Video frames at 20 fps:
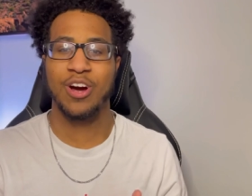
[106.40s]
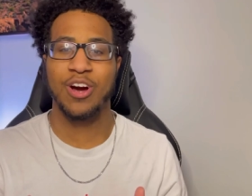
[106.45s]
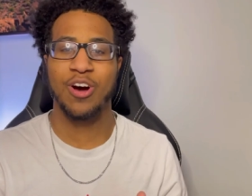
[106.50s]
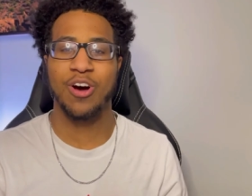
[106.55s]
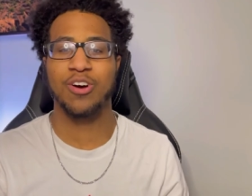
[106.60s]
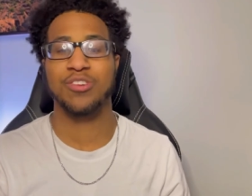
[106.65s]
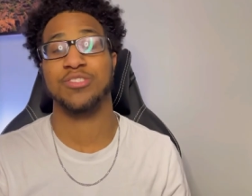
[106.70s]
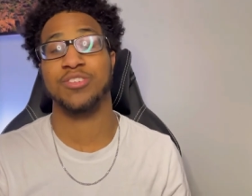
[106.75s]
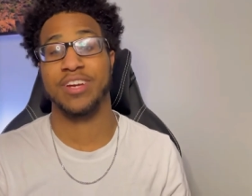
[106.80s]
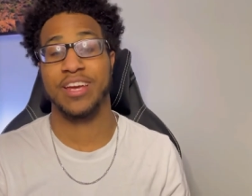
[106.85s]

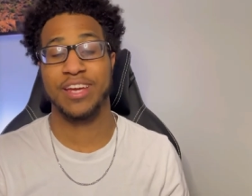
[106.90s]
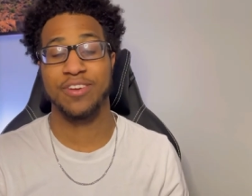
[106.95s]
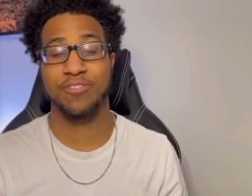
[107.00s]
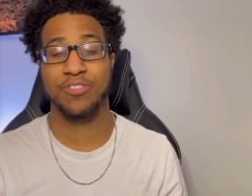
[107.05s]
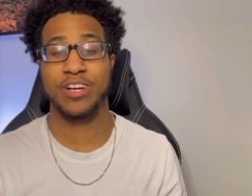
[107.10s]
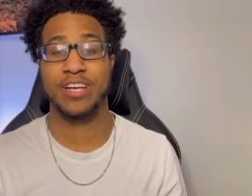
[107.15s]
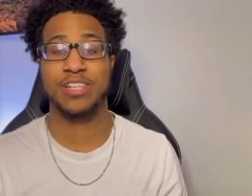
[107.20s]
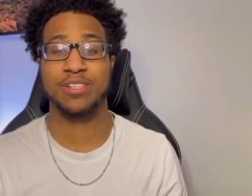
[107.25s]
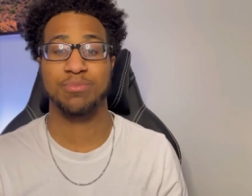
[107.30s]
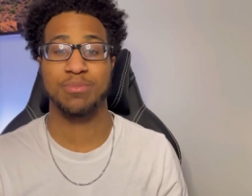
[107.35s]
Also can't
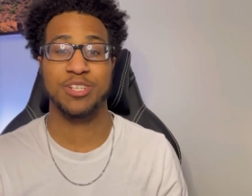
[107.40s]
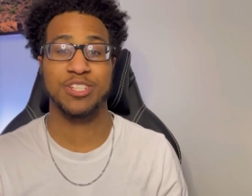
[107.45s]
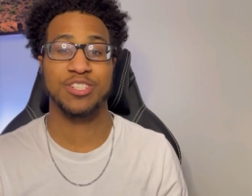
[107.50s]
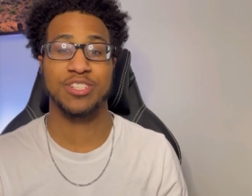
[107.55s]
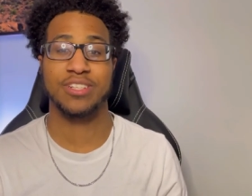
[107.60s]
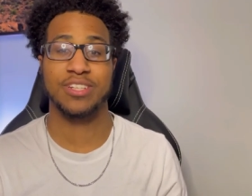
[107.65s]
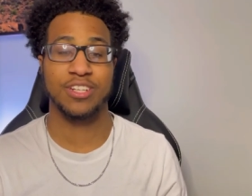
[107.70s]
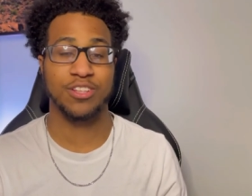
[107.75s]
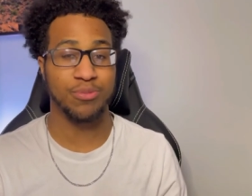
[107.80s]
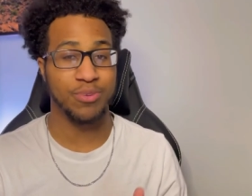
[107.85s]
forget to
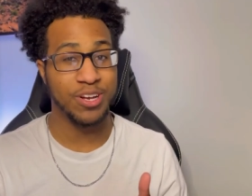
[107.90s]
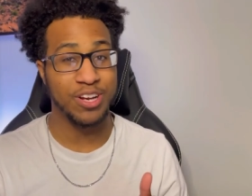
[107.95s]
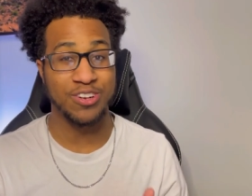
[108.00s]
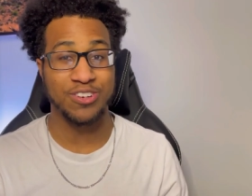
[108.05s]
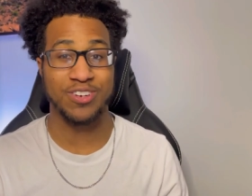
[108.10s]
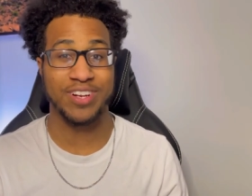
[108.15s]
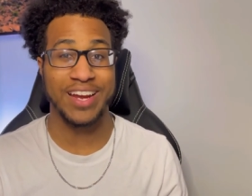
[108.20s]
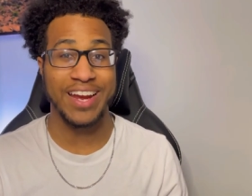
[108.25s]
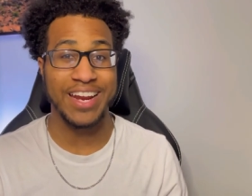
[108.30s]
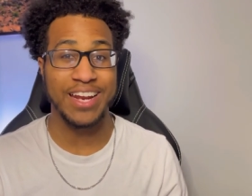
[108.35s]
mention the
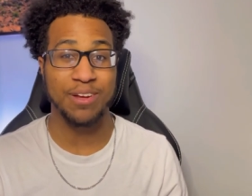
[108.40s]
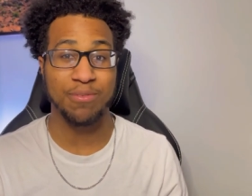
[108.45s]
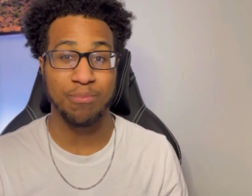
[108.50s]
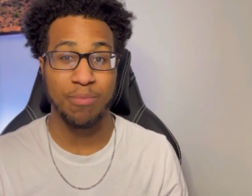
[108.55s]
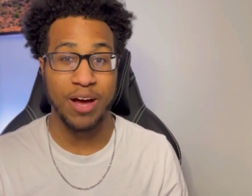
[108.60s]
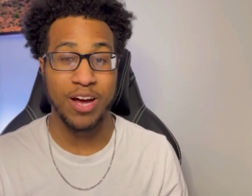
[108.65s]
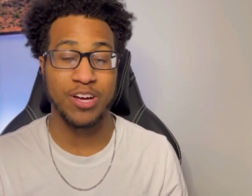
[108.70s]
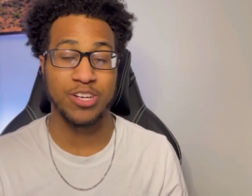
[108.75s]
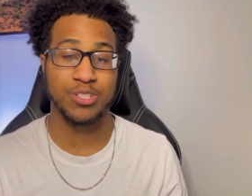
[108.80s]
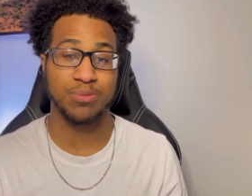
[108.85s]
380
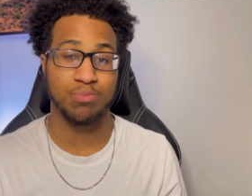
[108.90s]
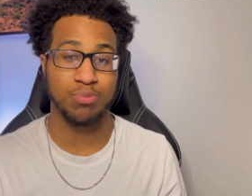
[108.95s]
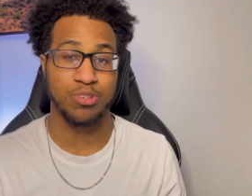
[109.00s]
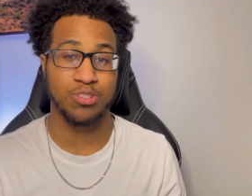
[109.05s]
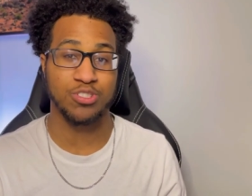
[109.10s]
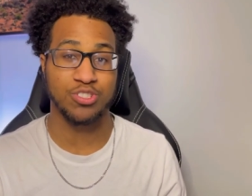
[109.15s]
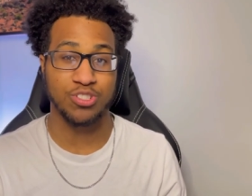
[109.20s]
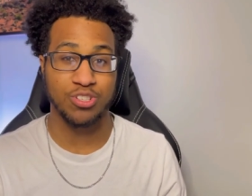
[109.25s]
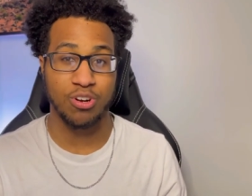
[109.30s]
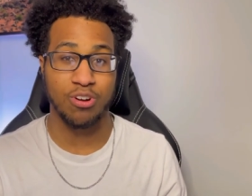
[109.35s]
miles per
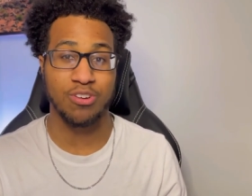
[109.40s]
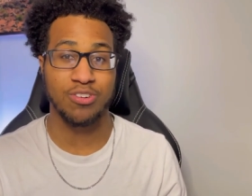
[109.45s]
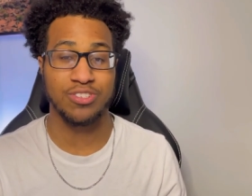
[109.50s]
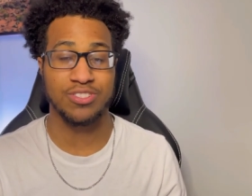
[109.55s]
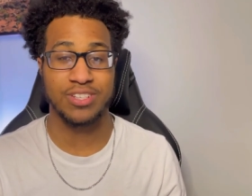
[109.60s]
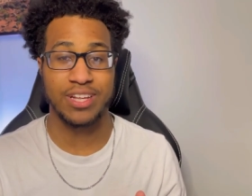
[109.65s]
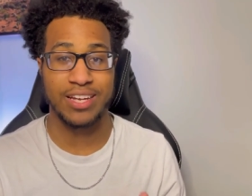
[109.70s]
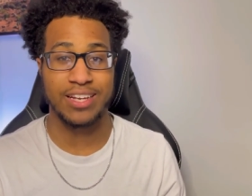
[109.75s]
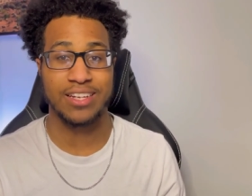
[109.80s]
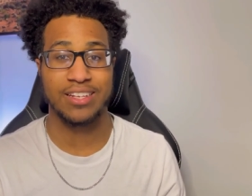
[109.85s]
charge
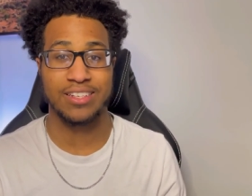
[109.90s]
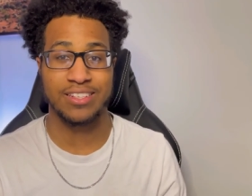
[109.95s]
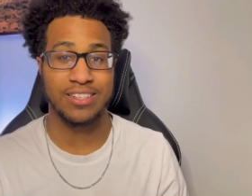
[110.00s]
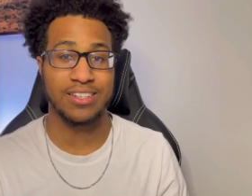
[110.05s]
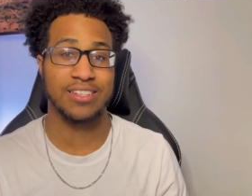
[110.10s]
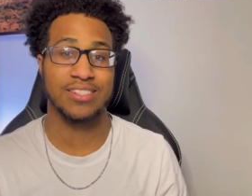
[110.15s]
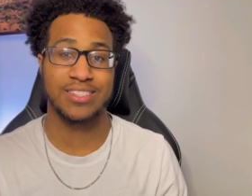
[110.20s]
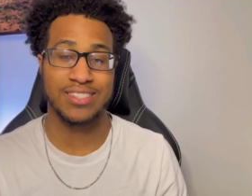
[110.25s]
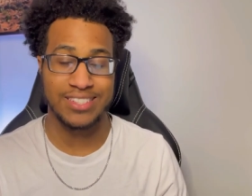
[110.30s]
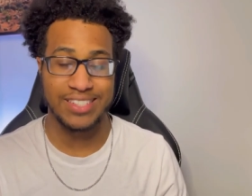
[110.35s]
that it
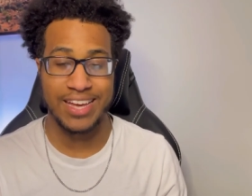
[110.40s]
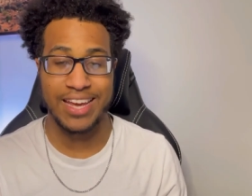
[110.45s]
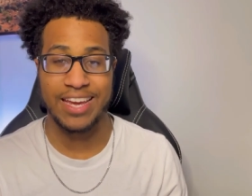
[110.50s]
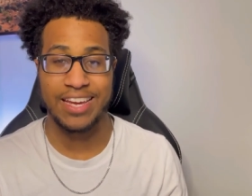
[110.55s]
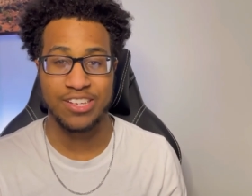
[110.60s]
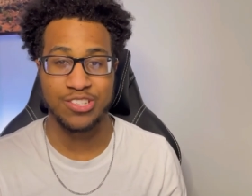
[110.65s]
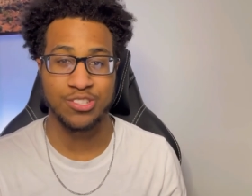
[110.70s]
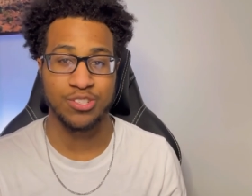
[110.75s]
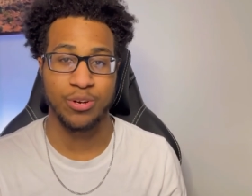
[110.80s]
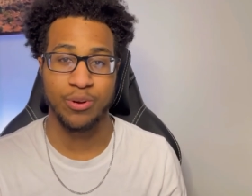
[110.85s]
does
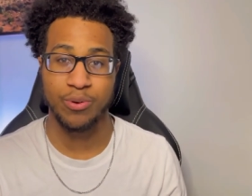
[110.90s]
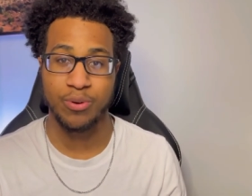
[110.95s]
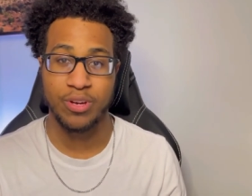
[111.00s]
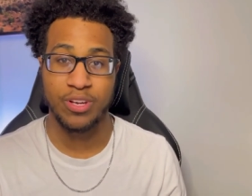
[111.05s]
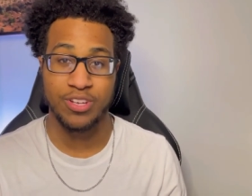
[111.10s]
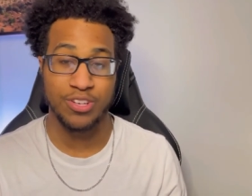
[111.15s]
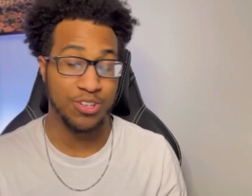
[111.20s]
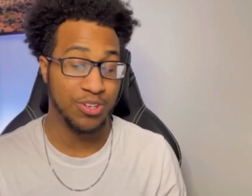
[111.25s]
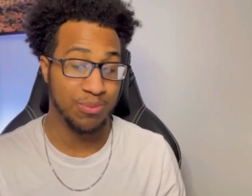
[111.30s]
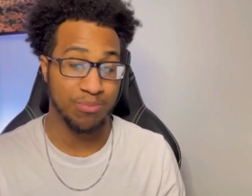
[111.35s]
take. So
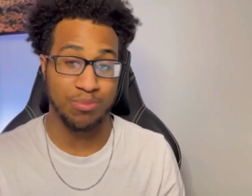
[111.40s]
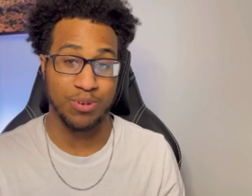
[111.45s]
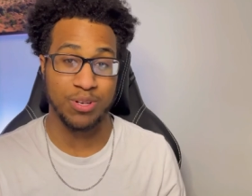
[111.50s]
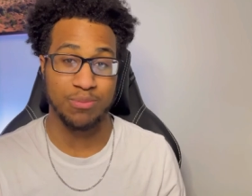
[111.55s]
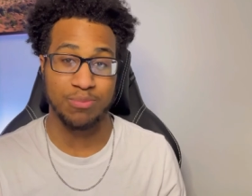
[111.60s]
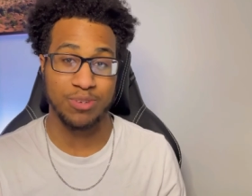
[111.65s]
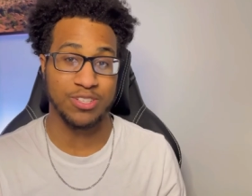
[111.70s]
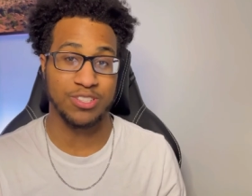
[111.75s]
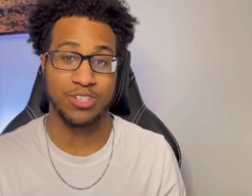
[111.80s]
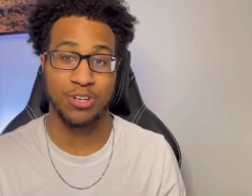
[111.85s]
you can pretty
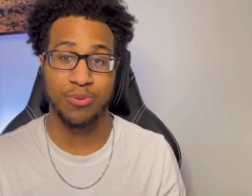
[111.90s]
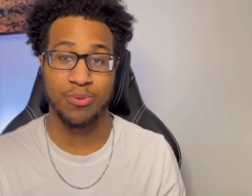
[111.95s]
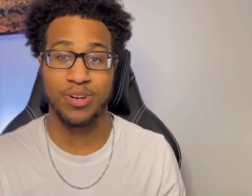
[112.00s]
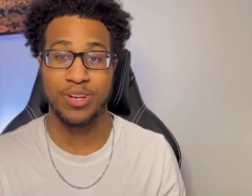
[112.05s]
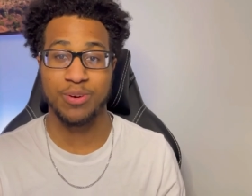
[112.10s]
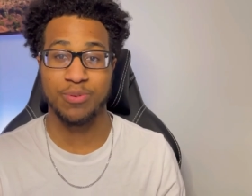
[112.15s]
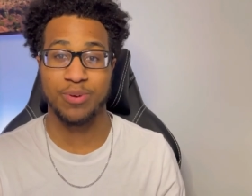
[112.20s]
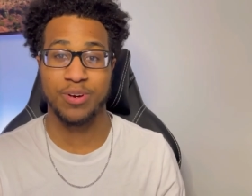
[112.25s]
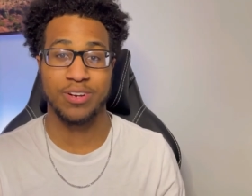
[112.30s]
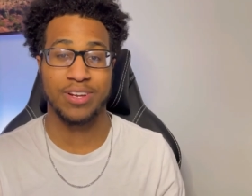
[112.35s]
much go
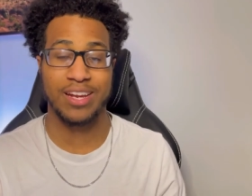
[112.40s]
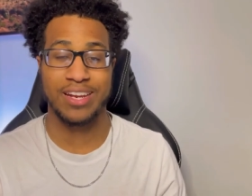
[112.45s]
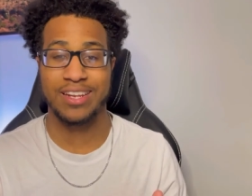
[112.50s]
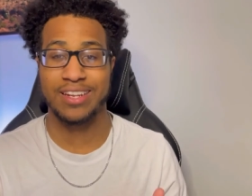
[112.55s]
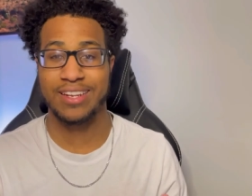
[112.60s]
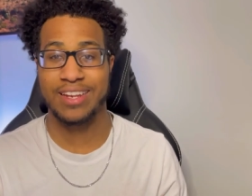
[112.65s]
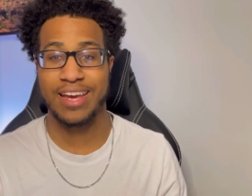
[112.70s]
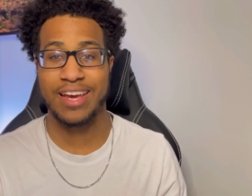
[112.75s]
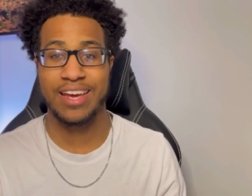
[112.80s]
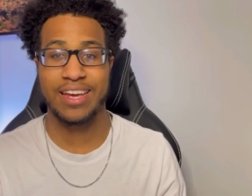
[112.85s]
anywhere day to
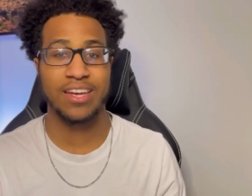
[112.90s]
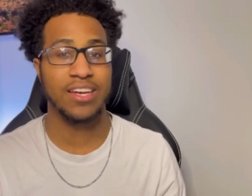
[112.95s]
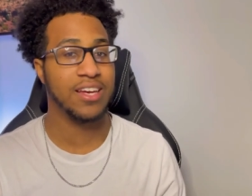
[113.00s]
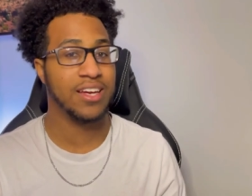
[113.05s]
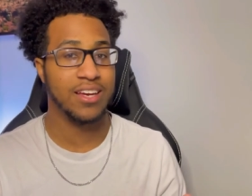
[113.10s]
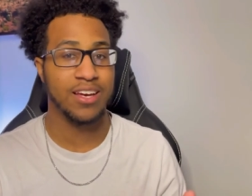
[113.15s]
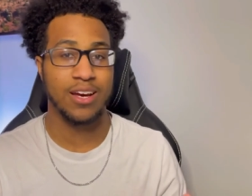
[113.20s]
day.